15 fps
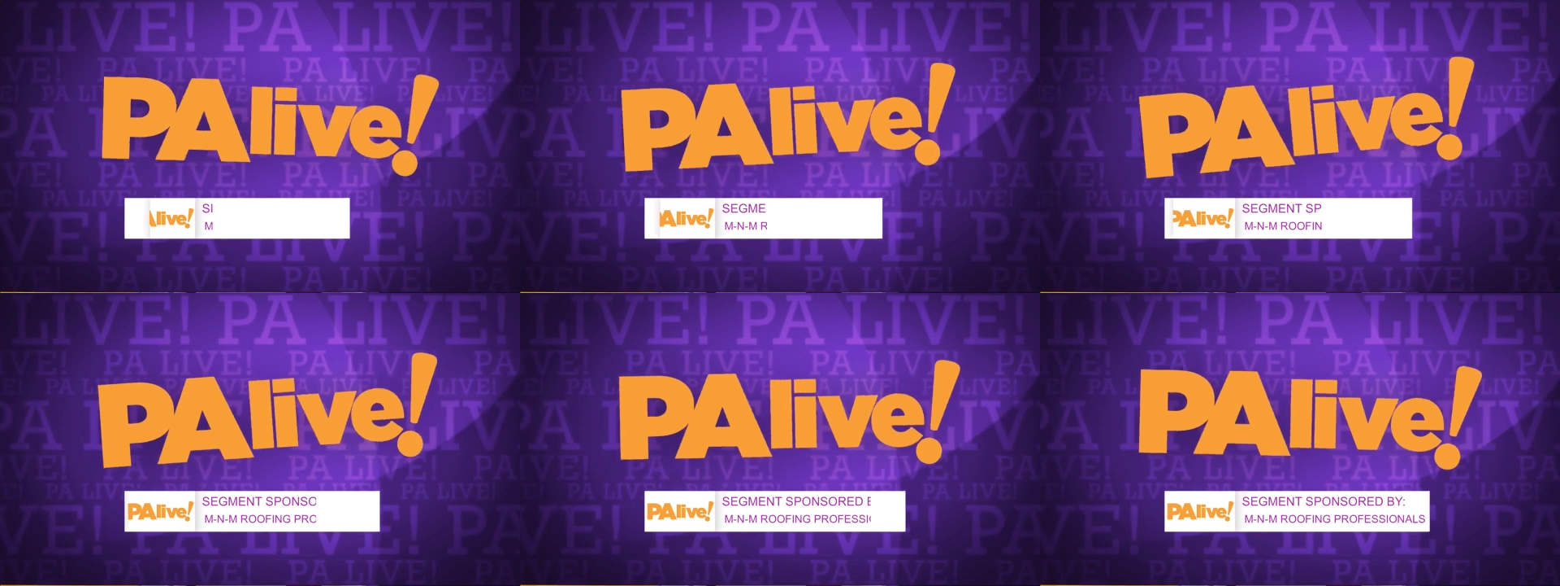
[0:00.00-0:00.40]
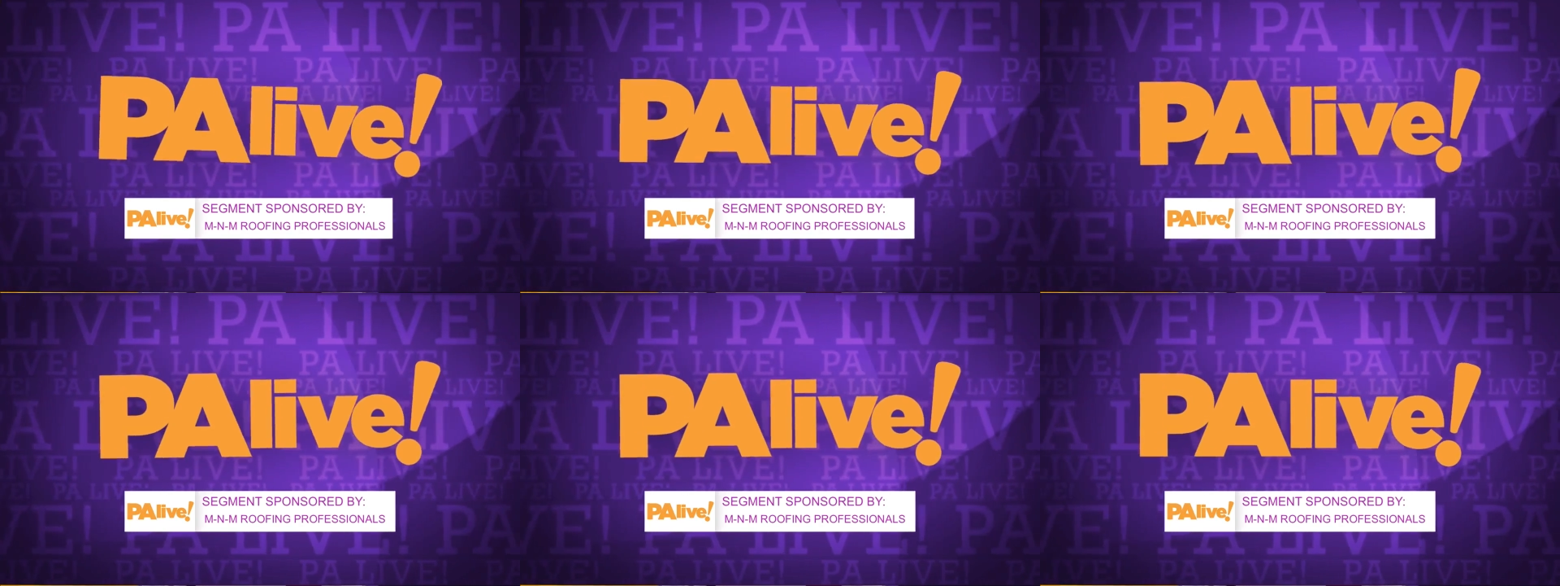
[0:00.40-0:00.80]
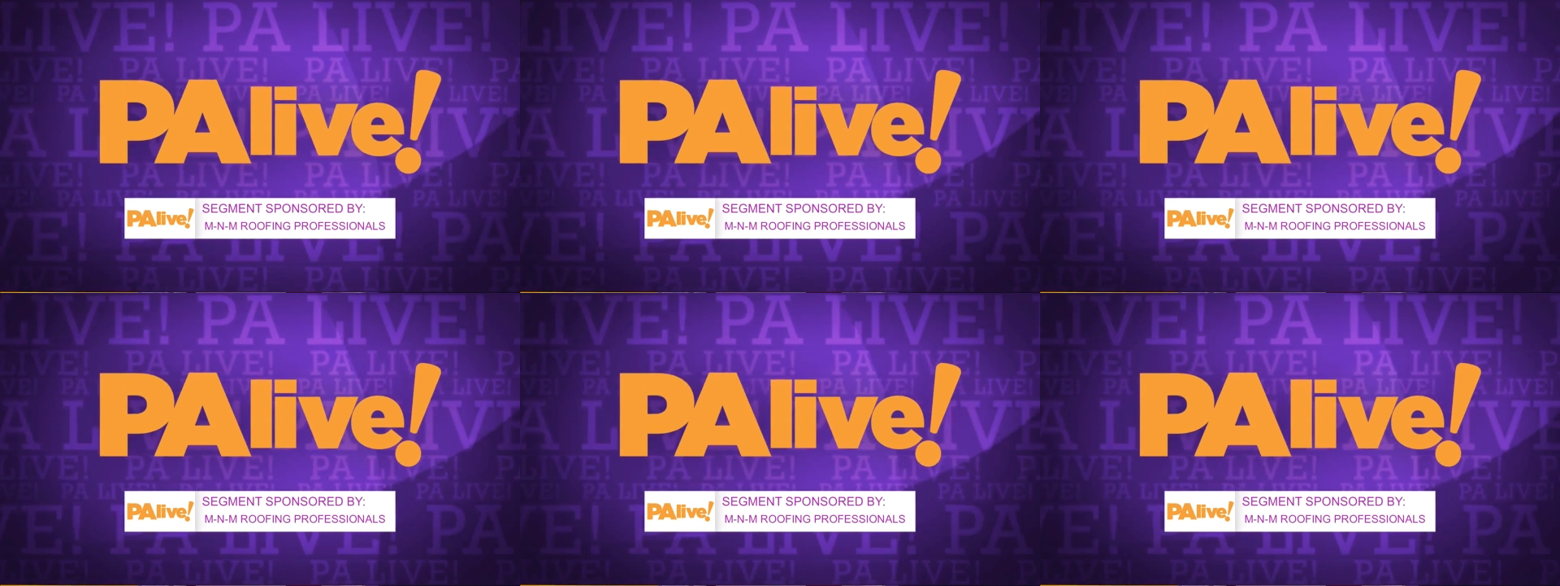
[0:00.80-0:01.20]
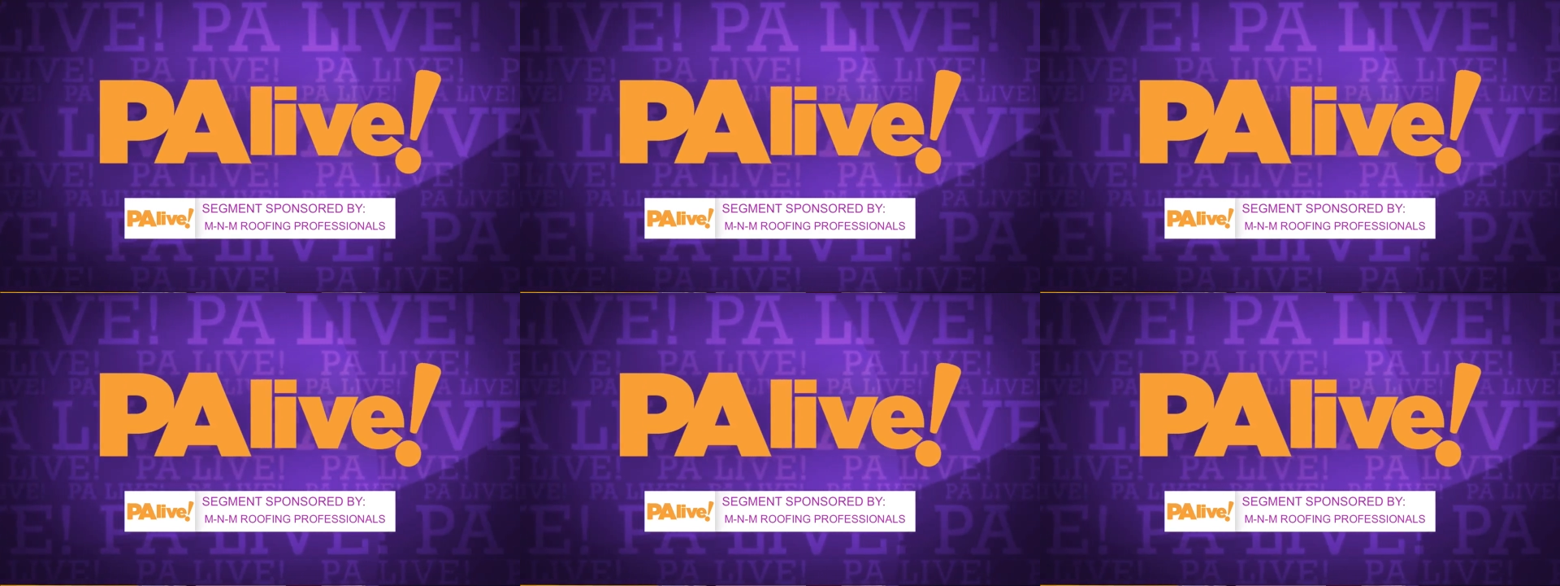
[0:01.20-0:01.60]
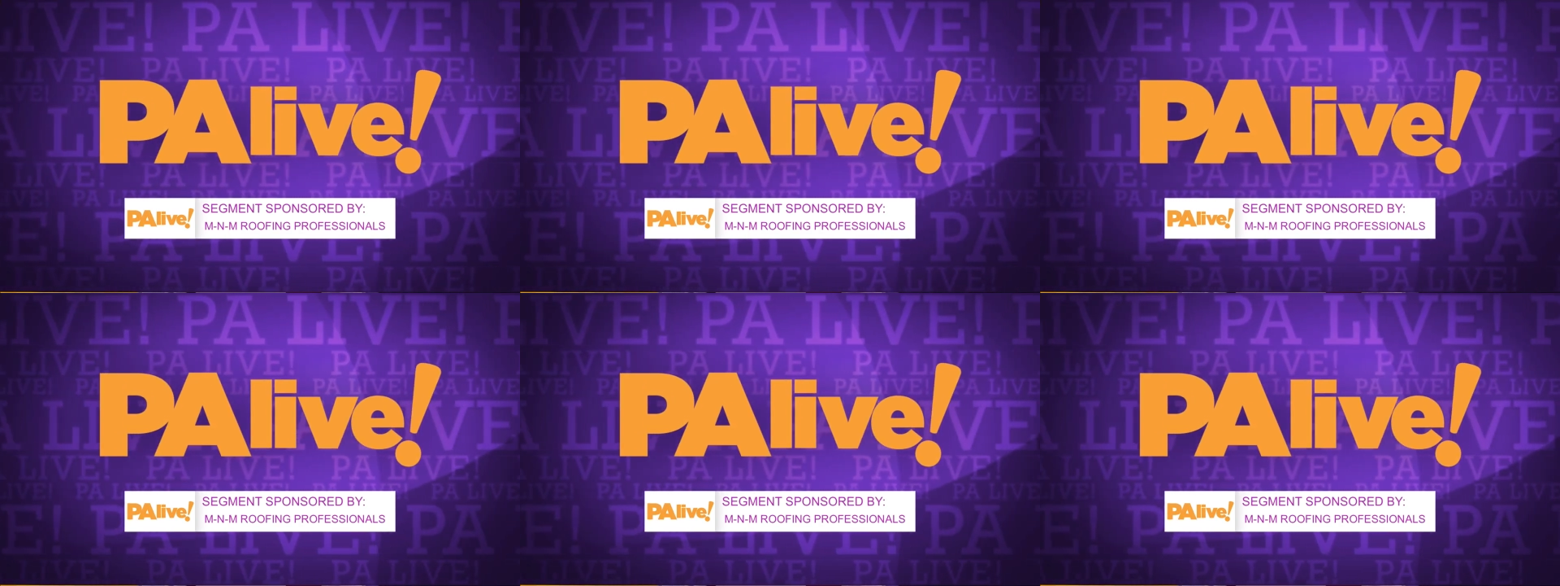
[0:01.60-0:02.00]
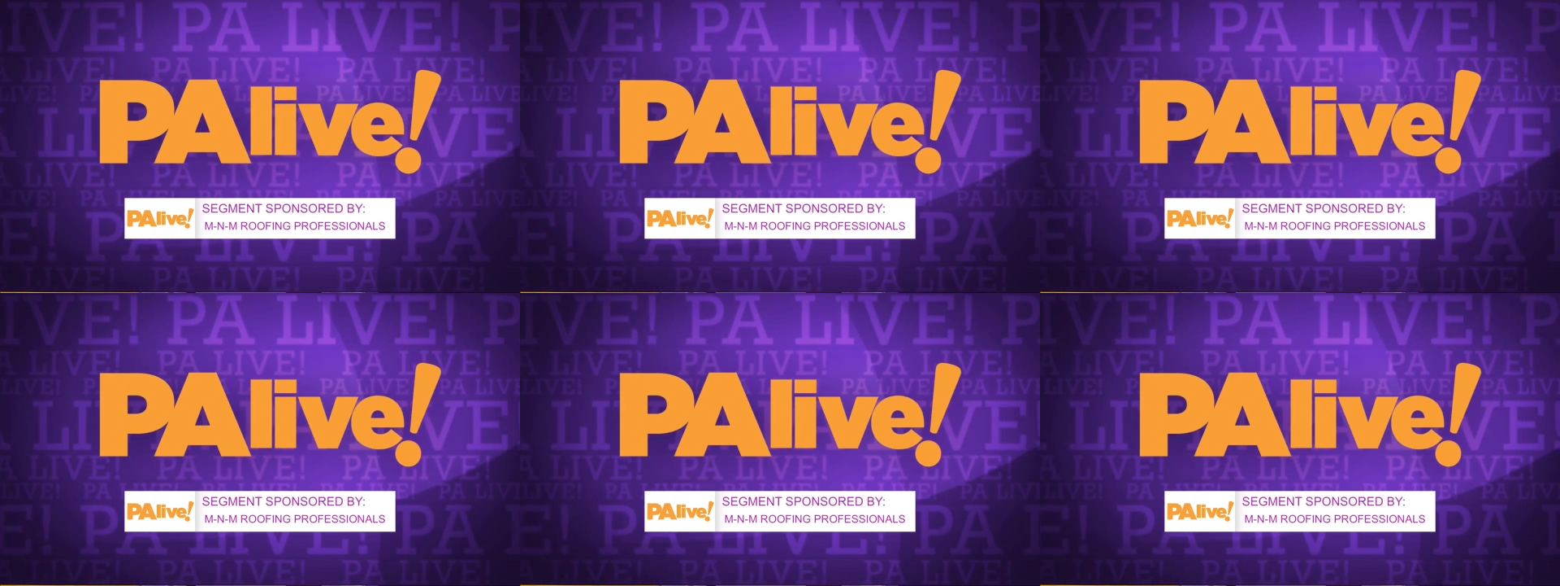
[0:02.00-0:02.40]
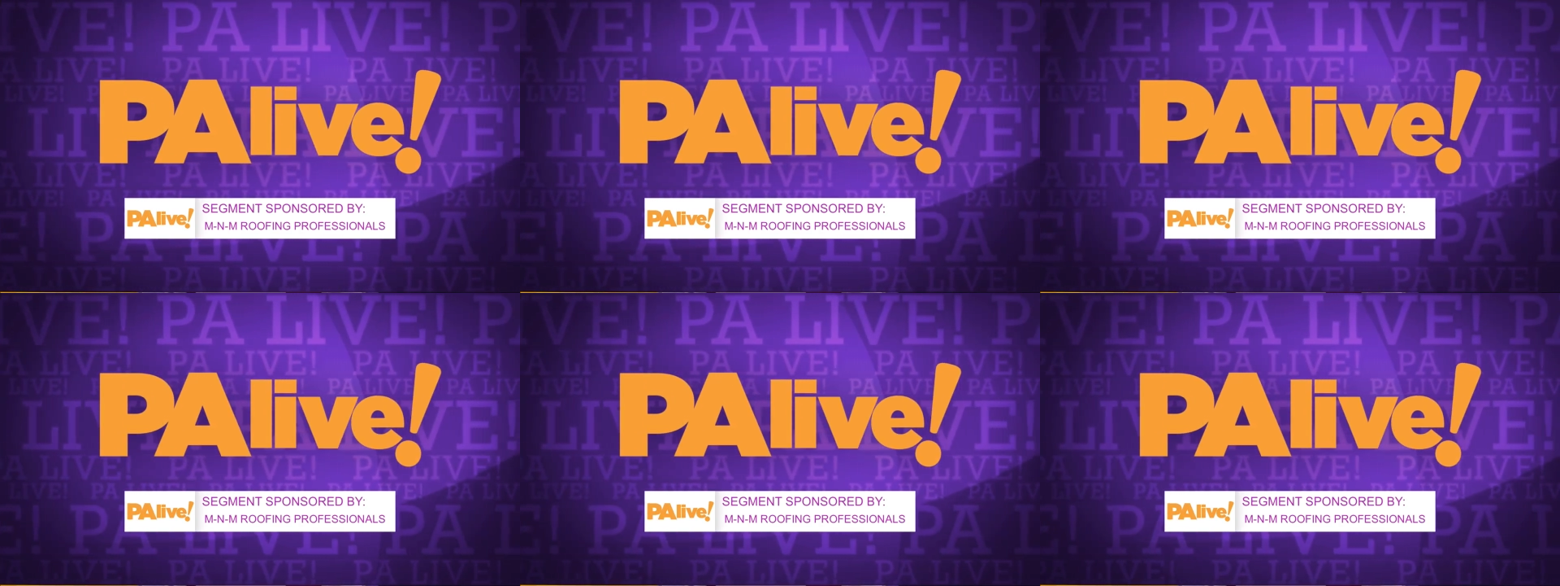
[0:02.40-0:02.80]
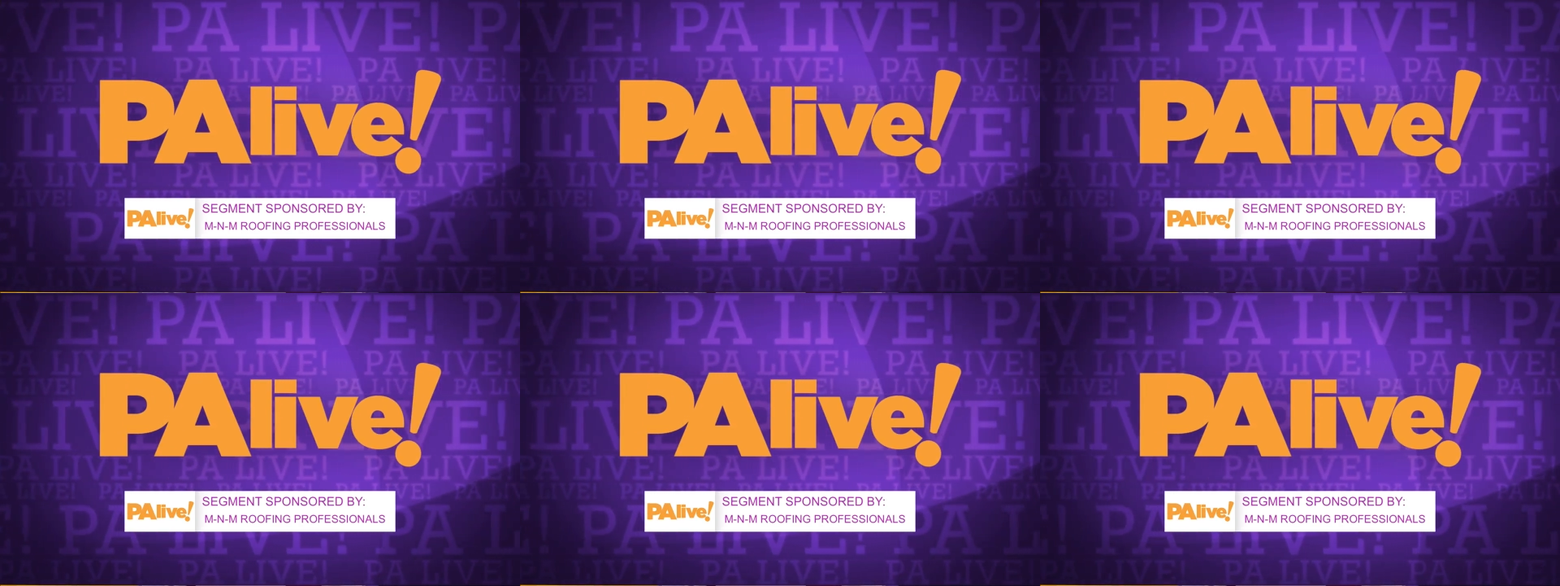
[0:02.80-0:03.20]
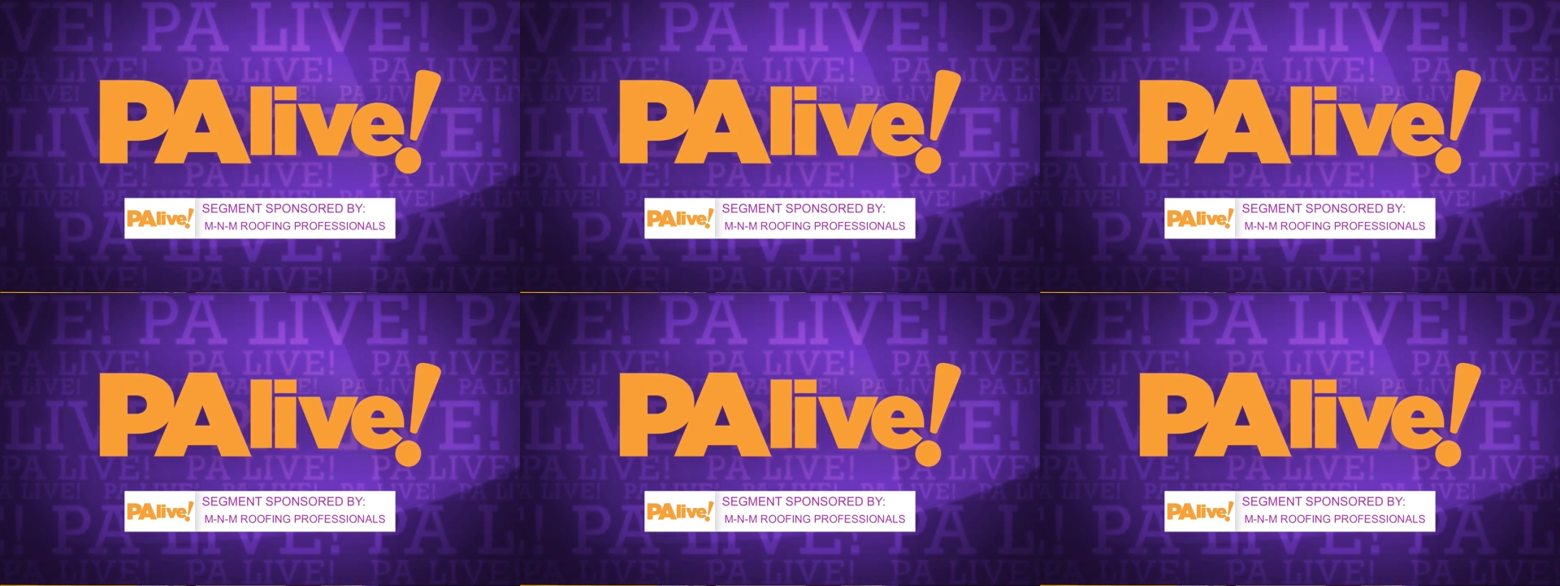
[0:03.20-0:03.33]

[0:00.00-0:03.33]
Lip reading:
[unreadable: no face in view]